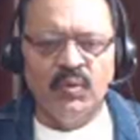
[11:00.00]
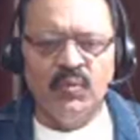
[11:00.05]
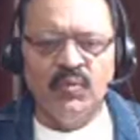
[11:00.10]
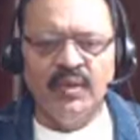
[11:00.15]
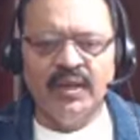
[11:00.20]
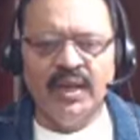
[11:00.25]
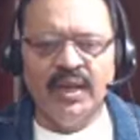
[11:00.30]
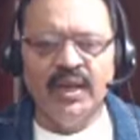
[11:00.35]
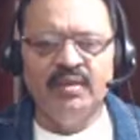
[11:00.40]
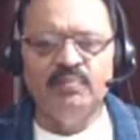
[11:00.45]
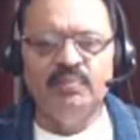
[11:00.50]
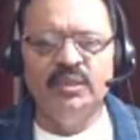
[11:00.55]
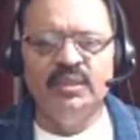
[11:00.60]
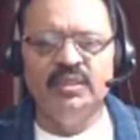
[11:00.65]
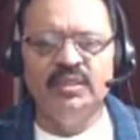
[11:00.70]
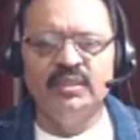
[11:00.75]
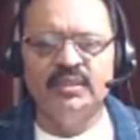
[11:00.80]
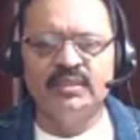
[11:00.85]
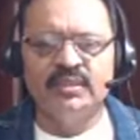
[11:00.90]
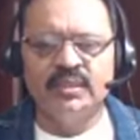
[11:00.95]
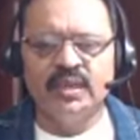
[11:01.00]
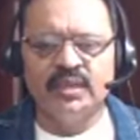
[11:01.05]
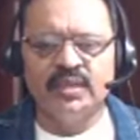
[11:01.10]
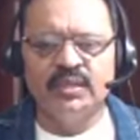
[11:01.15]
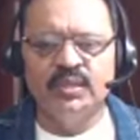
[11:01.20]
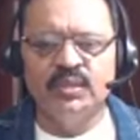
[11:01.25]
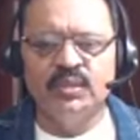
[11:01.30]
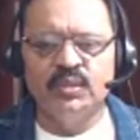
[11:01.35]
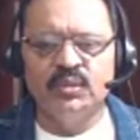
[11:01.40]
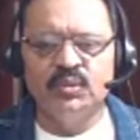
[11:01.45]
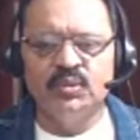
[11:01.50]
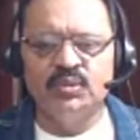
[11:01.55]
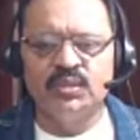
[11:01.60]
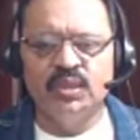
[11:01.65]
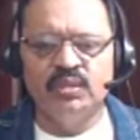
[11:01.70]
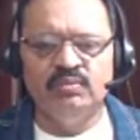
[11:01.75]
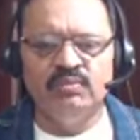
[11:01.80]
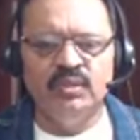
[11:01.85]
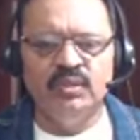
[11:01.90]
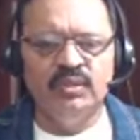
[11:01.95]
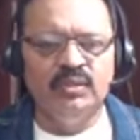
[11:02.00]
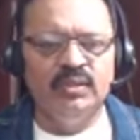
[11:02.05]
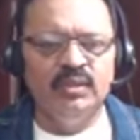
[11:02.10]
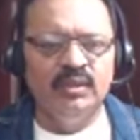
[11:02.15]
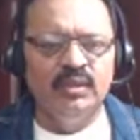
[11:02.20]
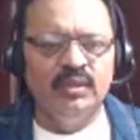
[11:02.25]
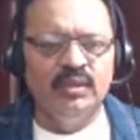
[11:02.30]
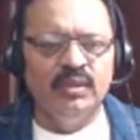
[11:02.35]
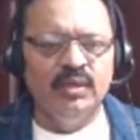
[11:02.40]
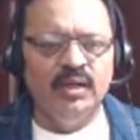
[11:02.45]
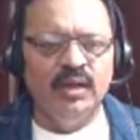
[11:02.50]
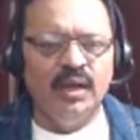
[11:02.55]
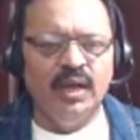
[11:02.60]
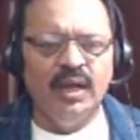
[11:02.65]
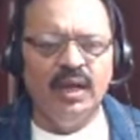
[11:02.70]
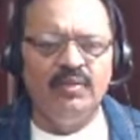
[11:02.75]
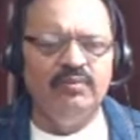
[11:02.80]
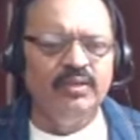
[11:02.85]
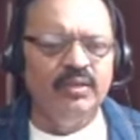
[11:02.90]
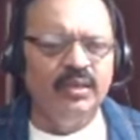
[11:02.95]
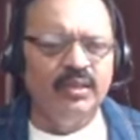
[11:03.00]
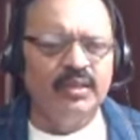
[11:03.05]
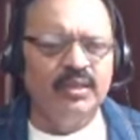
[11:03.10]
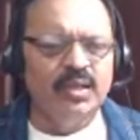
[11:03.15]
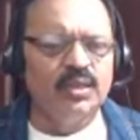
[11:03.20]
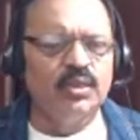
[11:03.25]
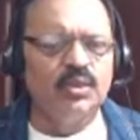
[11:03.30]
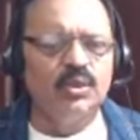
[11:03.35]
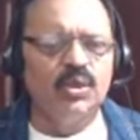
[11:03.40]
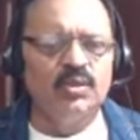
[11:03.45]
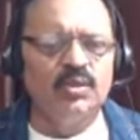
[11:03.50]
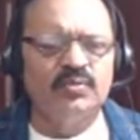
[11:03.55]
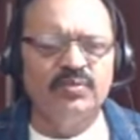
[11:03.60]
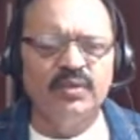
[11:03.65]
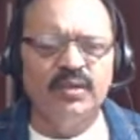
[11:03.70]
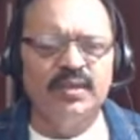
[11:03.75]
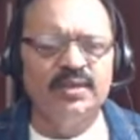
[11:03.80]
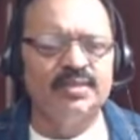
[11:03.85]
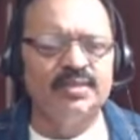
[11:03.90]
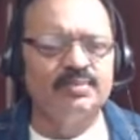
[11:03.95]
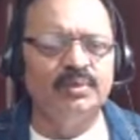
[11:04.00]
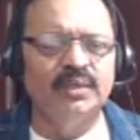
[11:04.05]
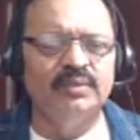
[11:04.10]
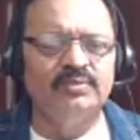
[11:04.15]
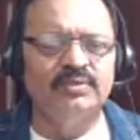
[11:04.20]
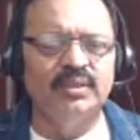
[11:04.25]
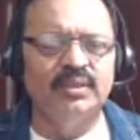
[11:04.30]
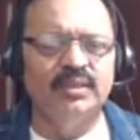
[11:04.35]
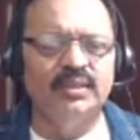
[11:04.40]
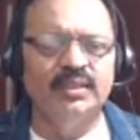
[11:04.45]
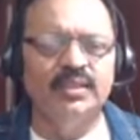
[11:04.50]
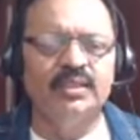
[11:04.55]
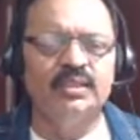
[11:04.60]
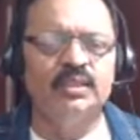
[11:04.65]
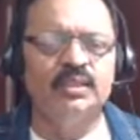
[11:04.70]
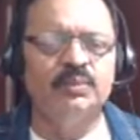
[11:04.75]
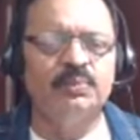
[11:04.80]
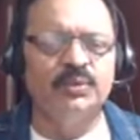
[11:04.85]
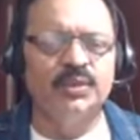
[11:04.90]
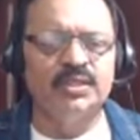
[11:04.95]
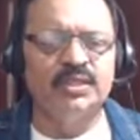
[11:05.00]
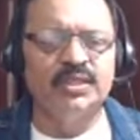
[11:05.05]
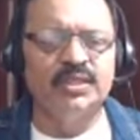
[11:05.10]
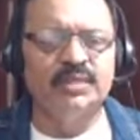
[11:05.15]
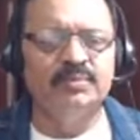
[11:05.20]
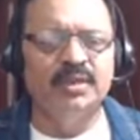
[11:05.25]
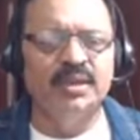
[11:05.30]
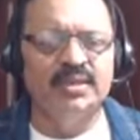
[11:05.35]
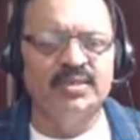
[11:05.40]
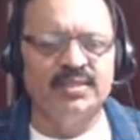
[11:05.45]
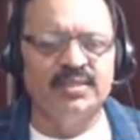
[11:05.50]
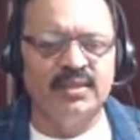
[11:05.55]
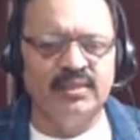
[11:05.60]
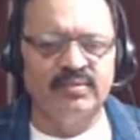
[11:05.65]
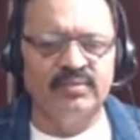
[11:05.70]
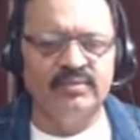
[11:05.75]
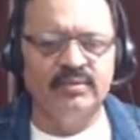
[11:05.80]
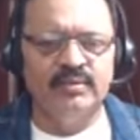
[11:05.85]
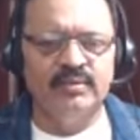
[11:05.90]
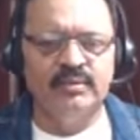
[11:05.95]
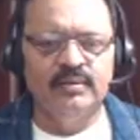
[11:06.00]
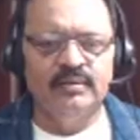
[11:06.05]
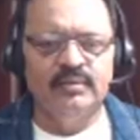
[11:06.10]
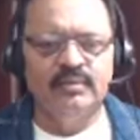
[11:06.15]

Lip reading: When I have been attracted to someone, I have little confidence, my friend, in expressing myself.